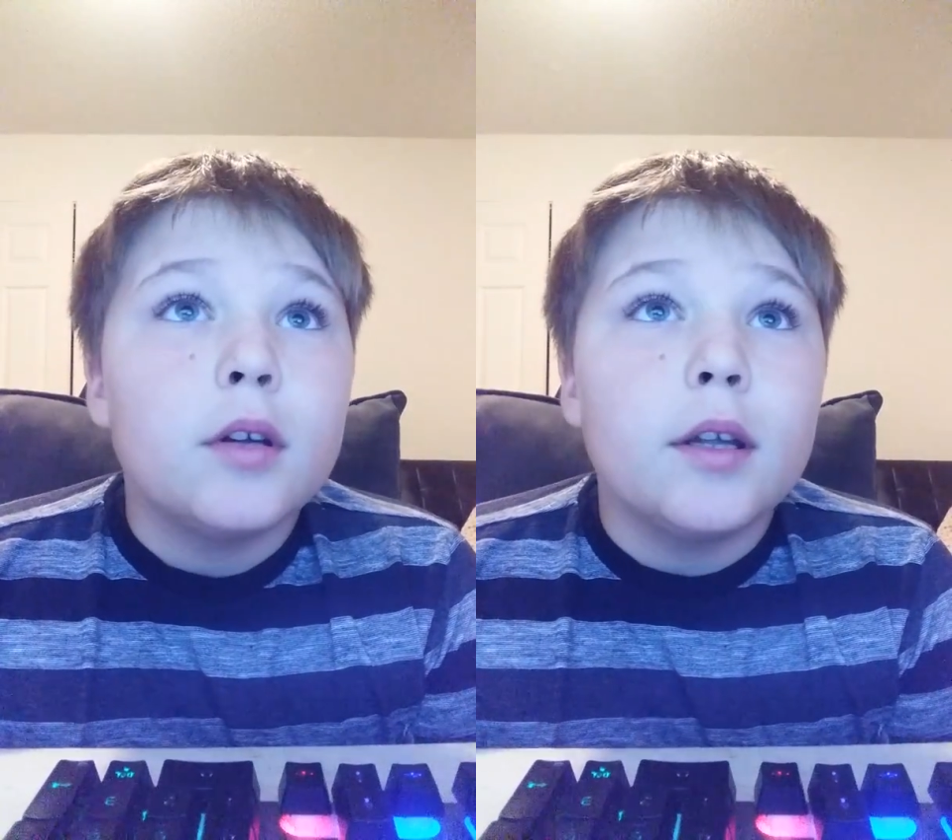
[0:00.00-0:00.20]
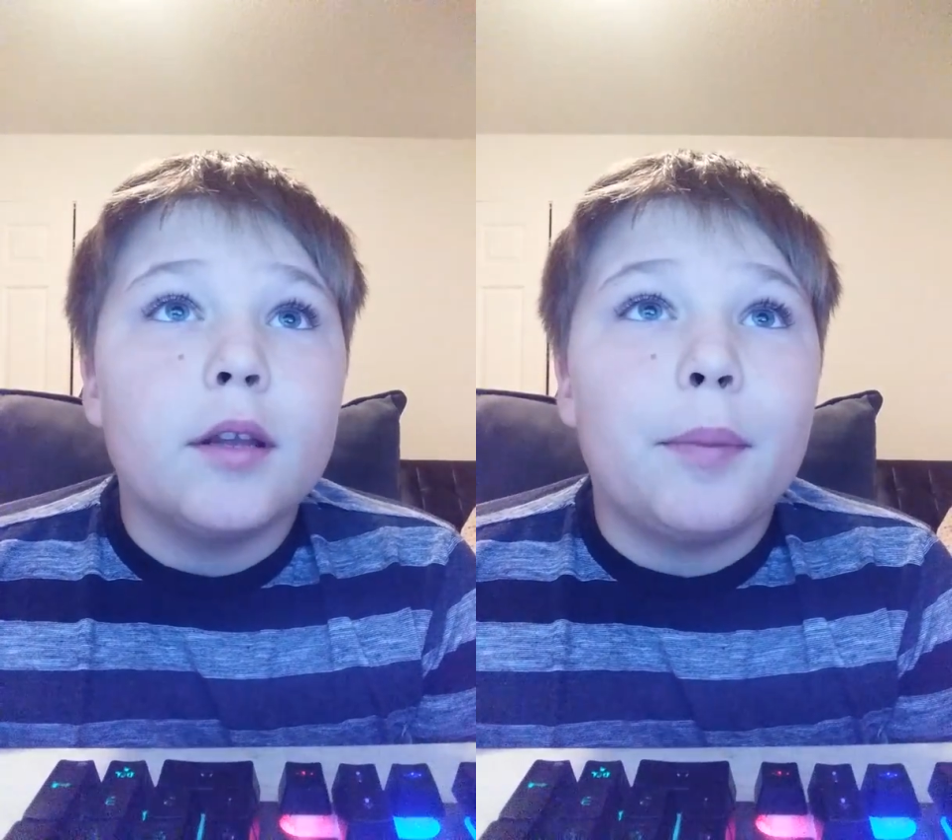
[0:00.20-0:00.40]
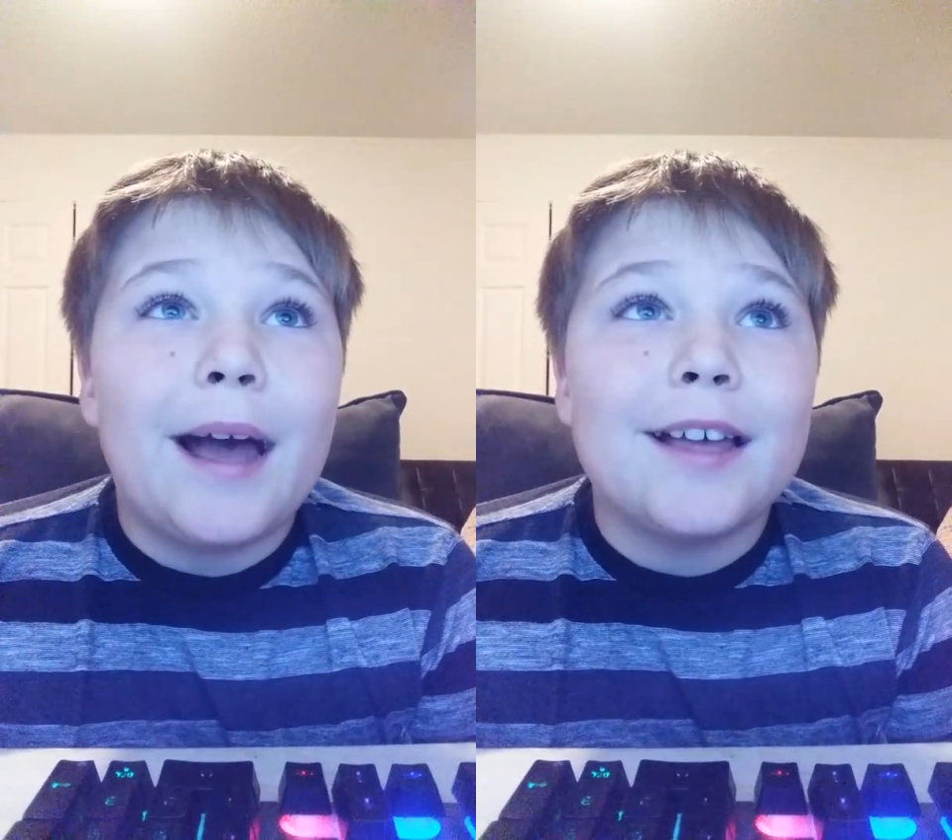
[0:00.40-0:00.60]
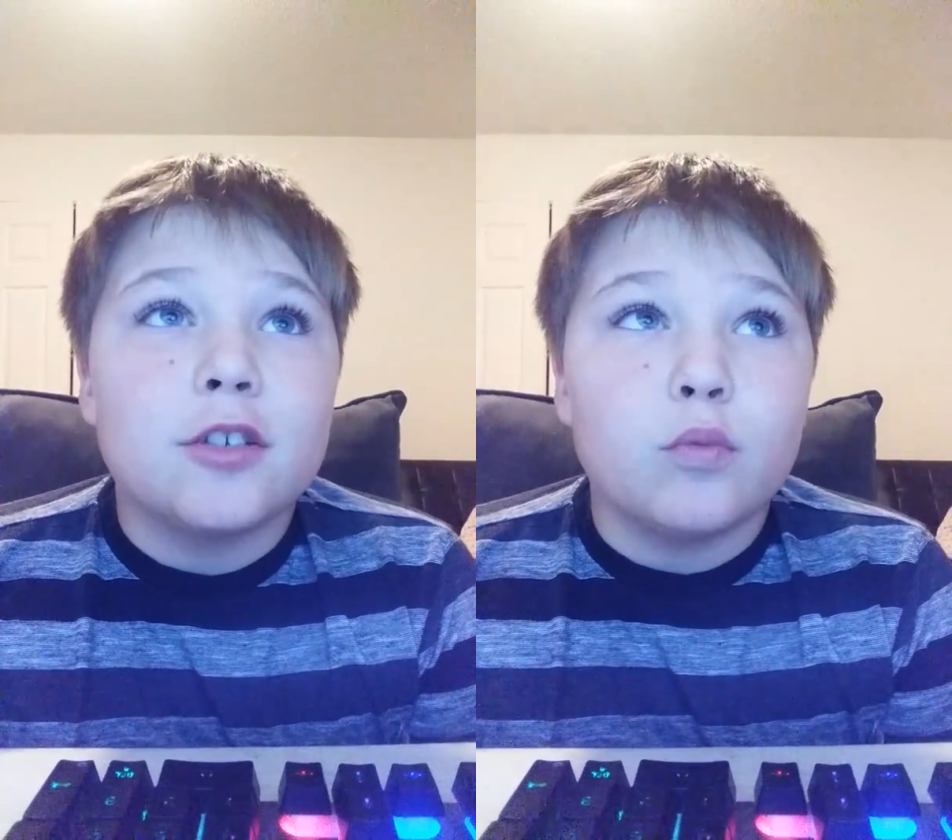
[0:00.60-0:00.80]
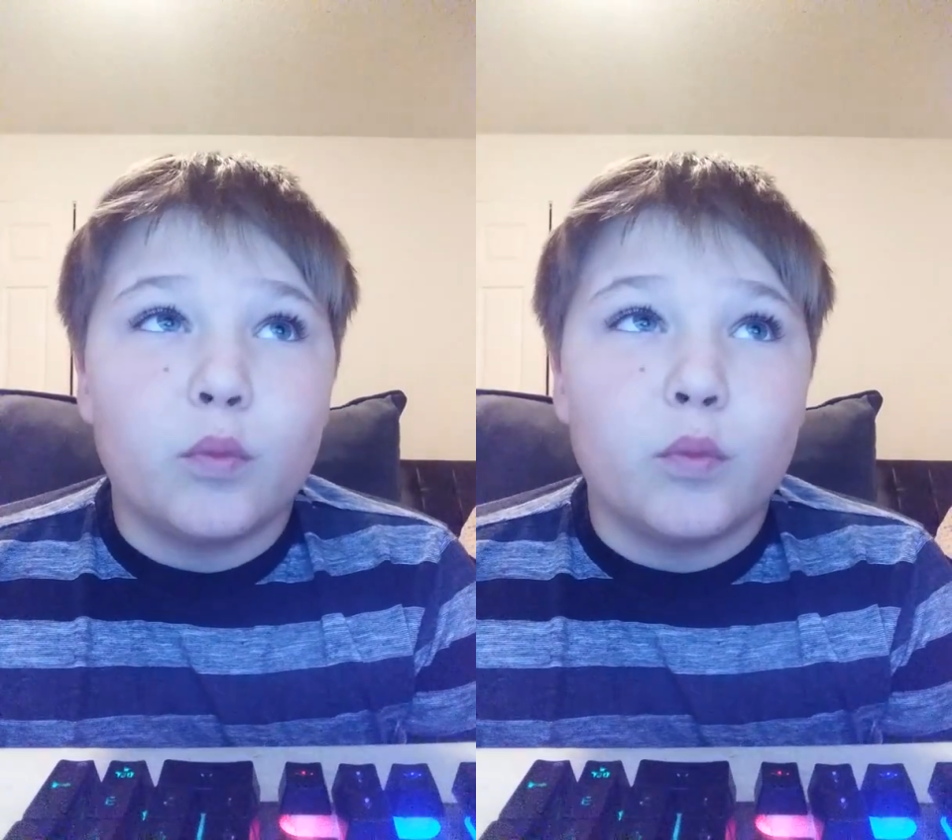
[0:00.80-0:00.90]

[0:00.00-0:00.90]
In the past